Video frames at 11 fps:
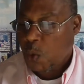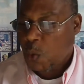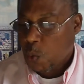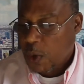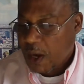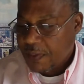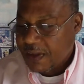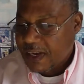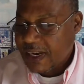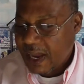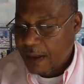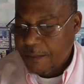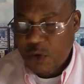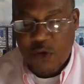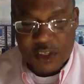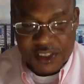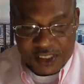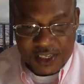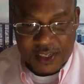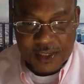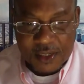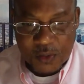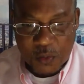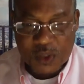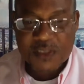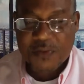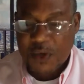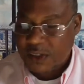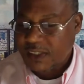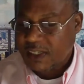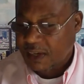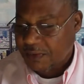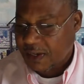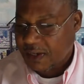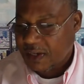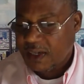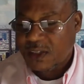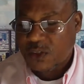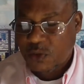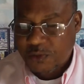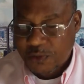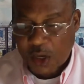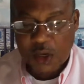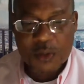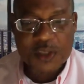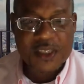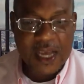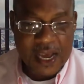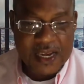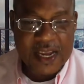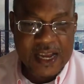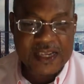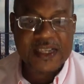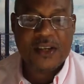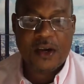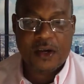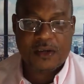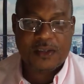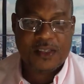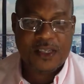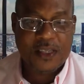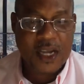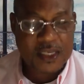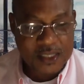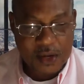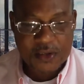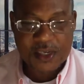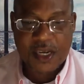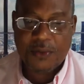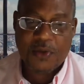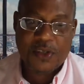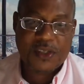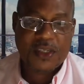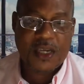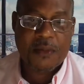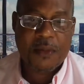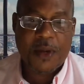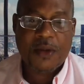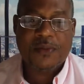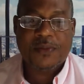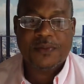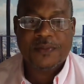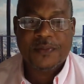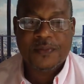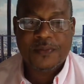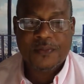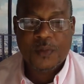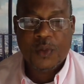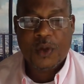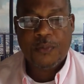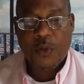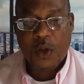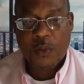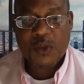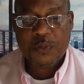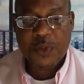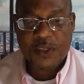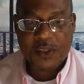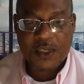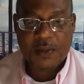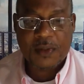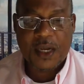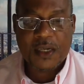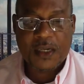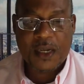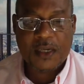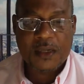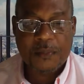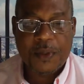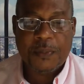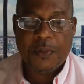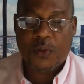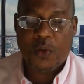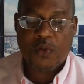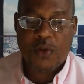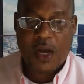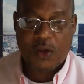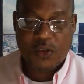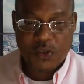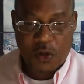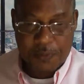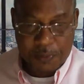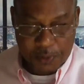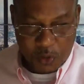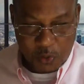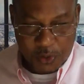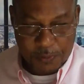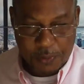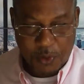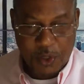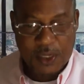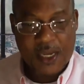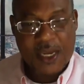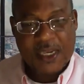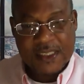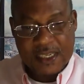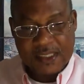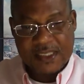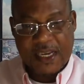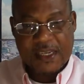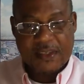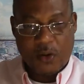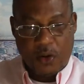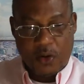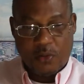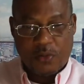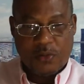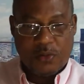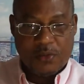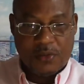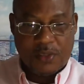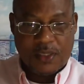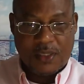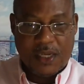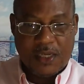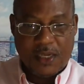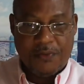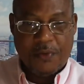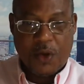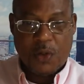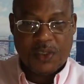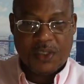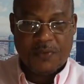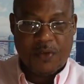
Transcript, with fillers: where the name Christian was first given to followers at Antioch. See, that's how the name Christian came about. When Paul was preaching and, and, and the people around saw people going to Paul, they said, oh, see, they, they followers of